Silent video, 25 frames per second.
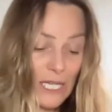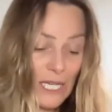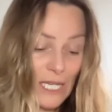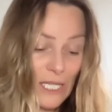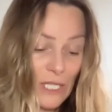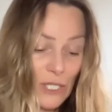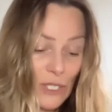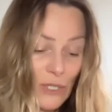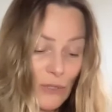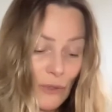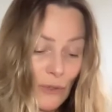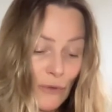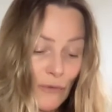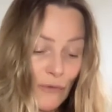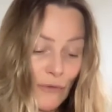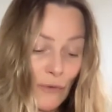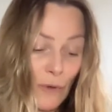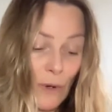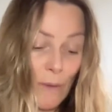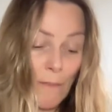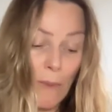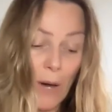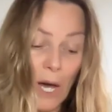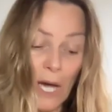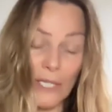It's good
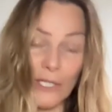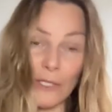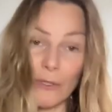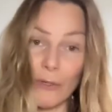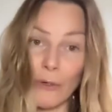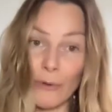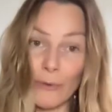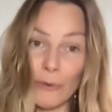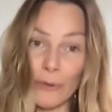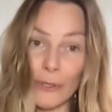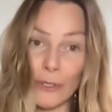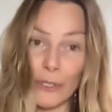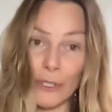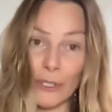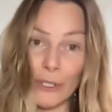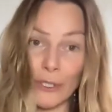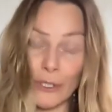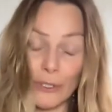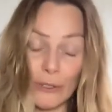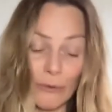for body odor.